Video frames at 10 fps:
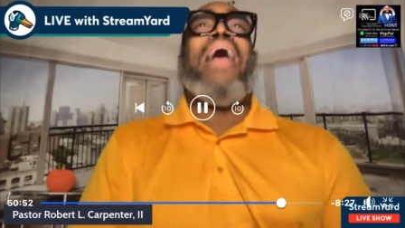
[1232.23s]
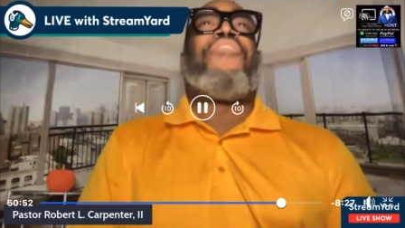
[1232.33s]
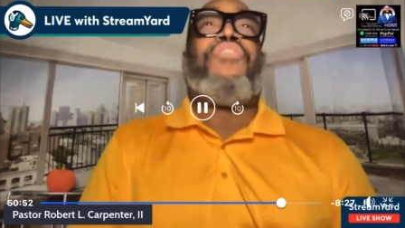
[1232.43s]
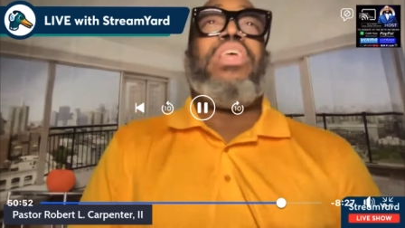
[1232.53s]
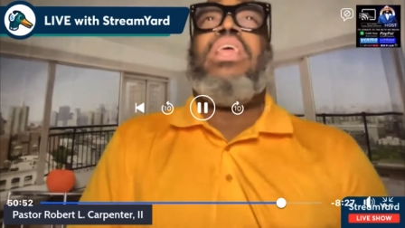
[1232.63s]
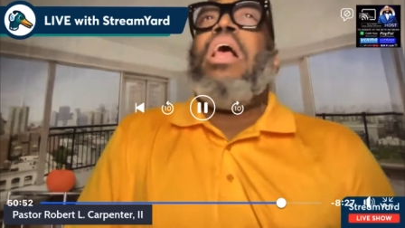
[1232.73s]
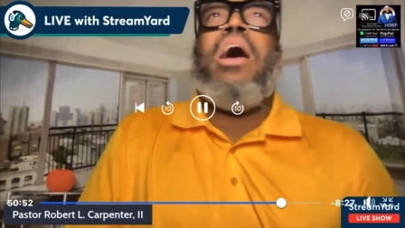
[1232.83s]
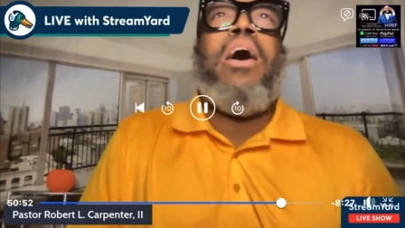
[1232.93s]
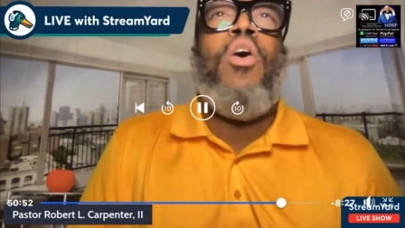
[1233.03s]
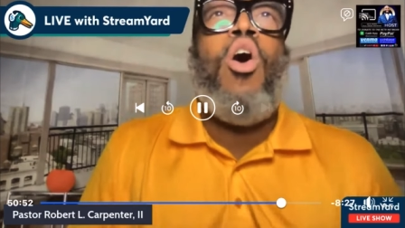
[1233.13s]
I see
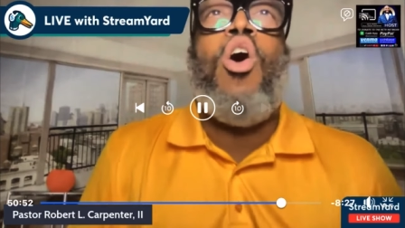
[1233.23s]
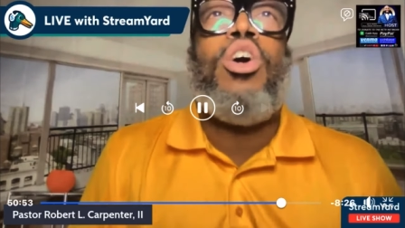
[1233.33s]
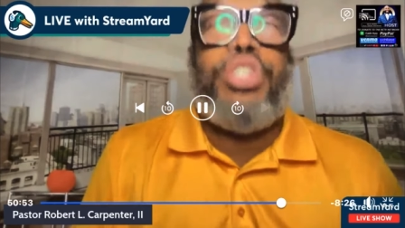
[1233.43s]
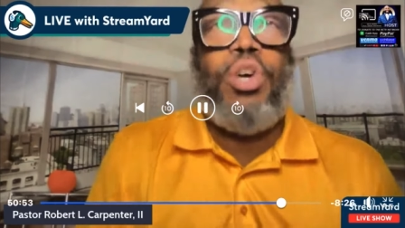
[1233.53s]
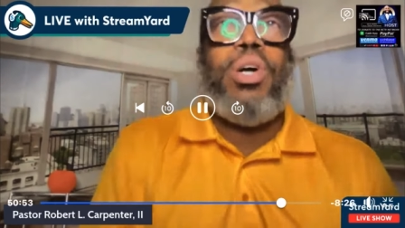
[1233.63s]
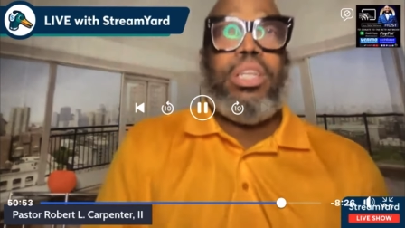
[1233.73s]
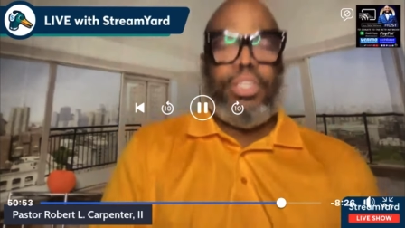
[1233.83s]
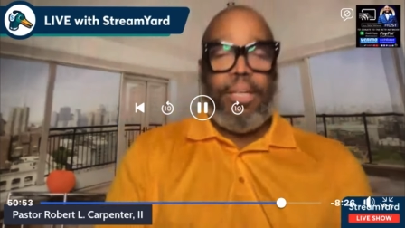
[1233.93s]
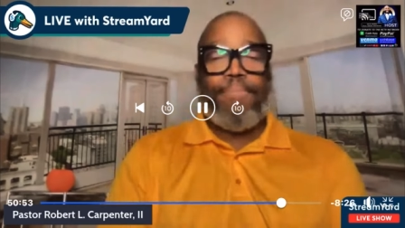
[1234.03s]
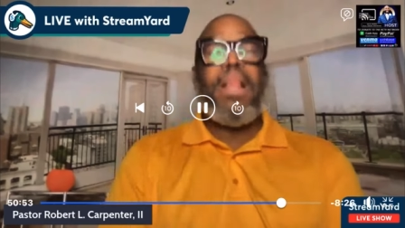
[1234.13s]
uh, an oil
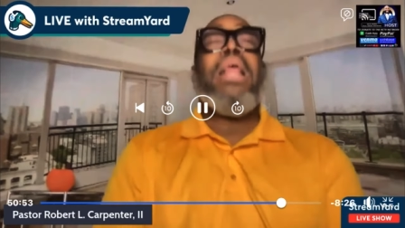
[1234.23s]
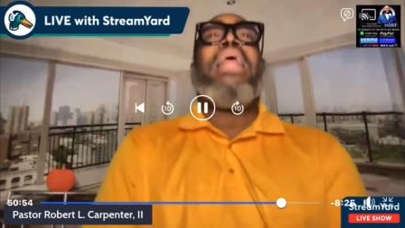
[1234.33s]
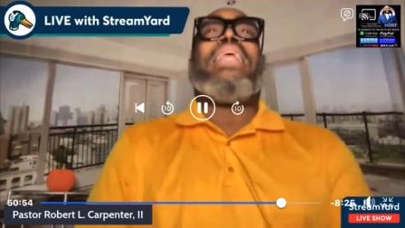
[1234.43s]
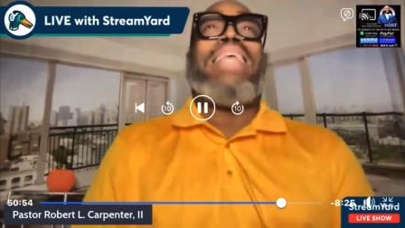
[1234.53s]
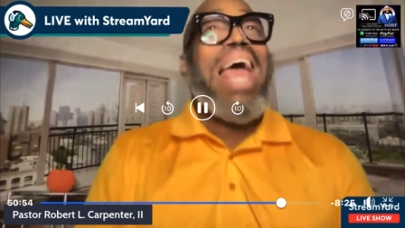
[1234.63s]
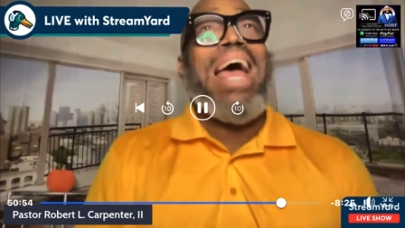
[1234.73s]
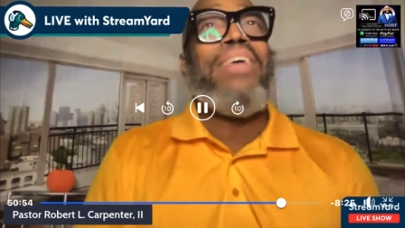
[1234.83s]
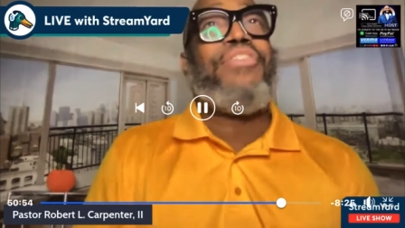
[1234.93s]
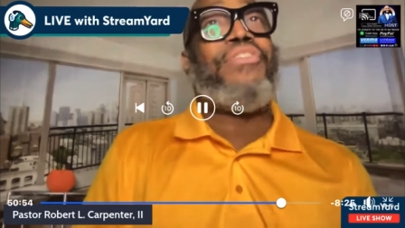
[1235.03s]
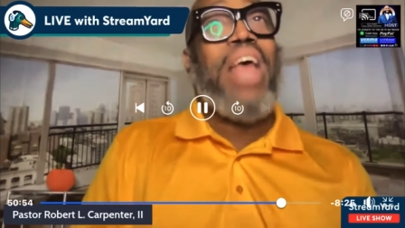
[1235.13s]
shortage.
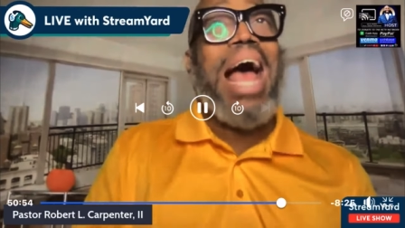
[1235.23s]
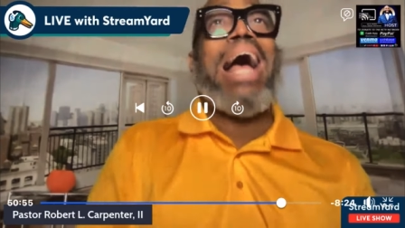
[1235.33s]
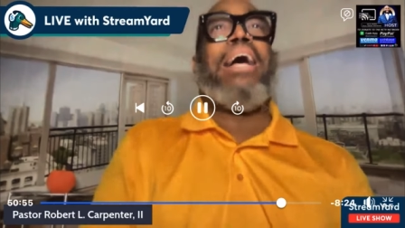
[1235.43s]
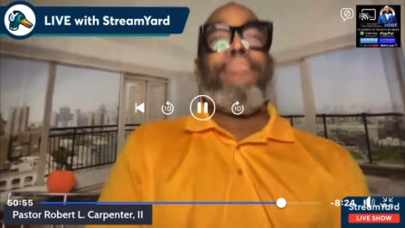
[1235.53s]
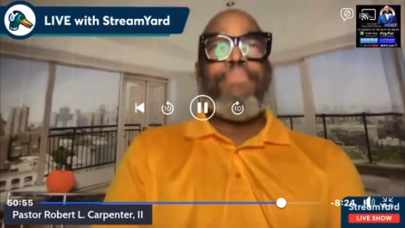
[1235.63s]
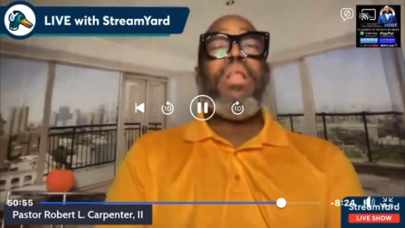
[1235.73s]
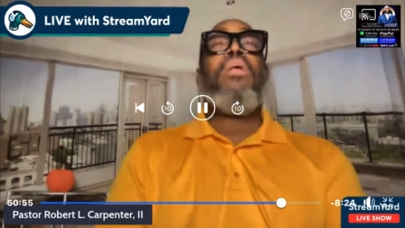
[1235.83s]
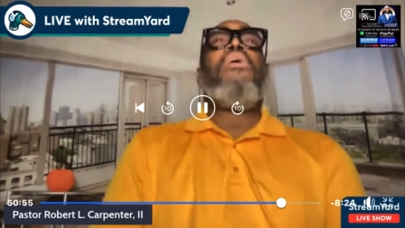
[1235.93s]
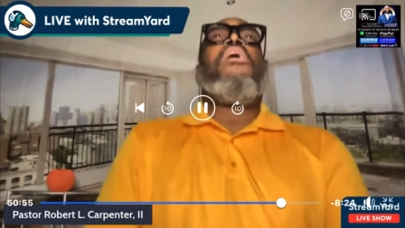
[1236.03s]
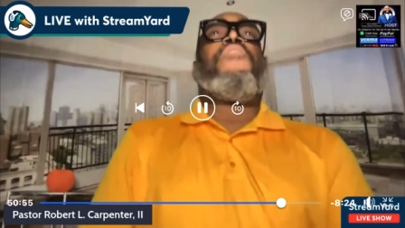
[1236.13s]
Gas is high,
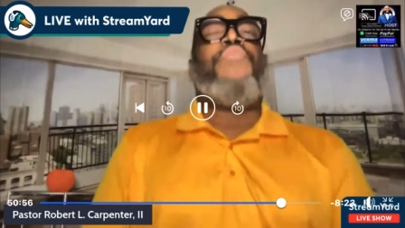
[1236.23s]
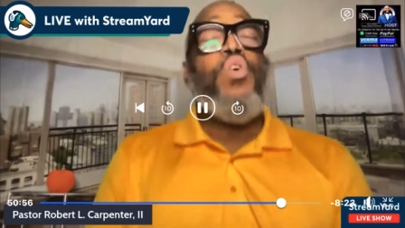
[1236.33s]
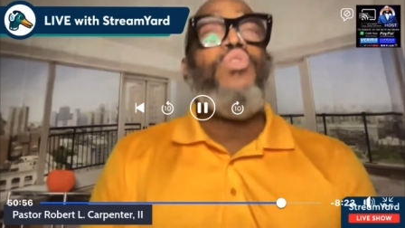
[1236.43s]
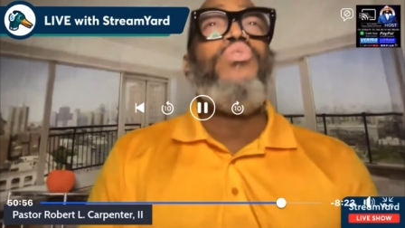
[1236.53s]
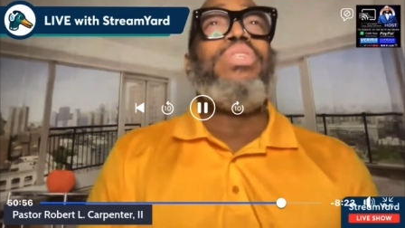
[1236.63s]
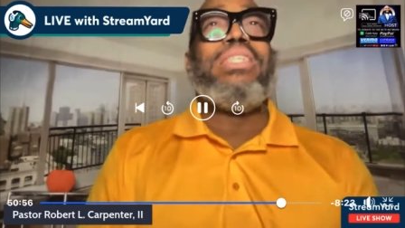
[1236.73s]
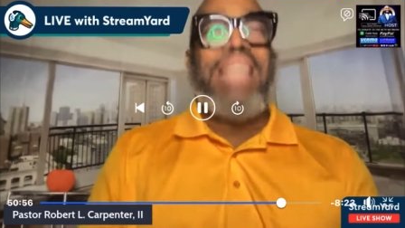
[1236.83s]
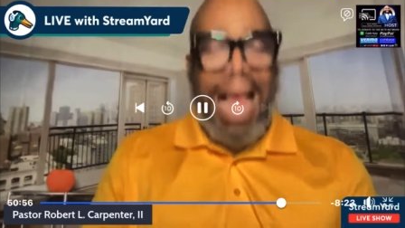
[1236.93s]
food is